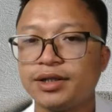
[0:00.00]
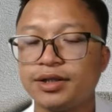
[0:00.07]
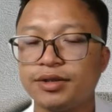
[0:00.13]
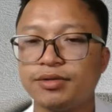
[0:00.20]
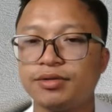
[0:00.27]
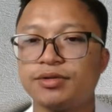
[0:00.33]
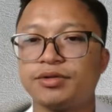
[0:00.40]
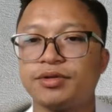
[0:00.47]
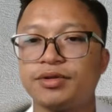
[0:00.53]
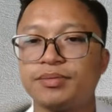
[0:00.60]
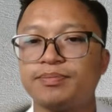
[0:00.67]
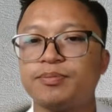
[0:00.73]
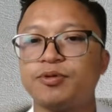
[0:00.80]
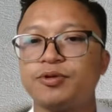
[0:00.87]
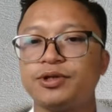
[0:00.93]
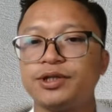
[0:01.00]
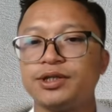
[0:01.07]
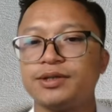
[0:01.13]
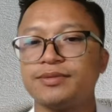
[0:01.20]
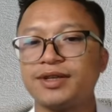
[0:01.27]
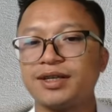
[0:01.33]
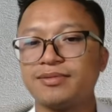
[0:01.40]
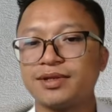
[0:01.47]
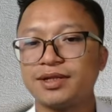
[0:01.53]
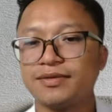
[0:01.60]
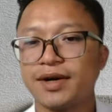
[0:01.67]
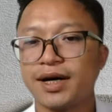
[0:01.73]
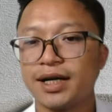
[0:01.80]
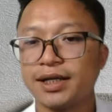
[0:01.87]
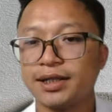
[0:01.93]
your positions becomes
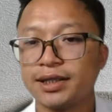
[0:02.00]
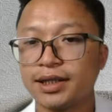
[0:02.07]
invalid.